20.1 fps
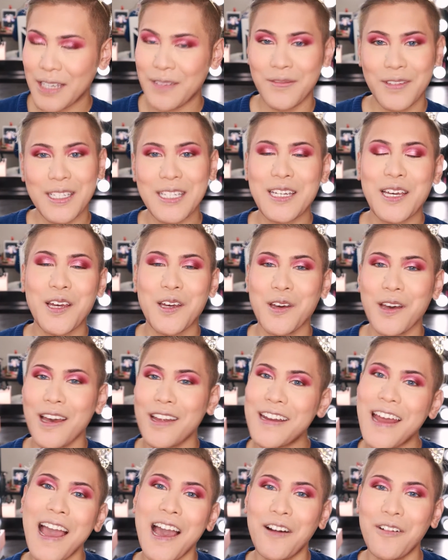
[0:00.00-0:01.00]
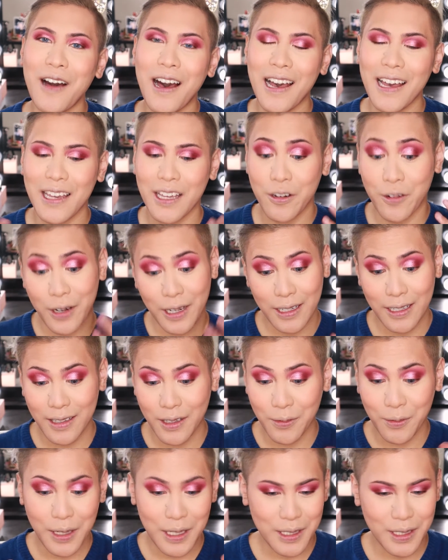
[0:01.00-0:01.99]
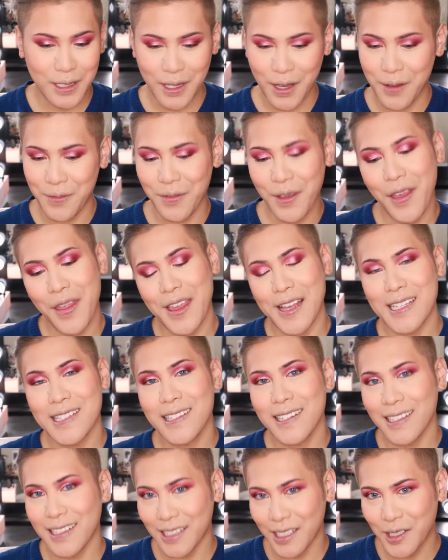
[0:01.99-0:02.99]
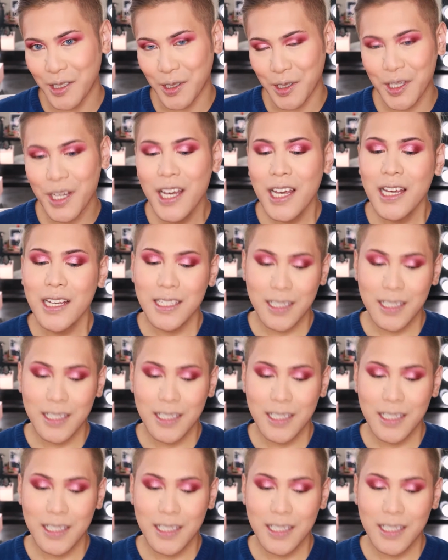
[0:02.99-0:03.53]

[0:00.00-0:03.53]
video on how I created the rest of this look.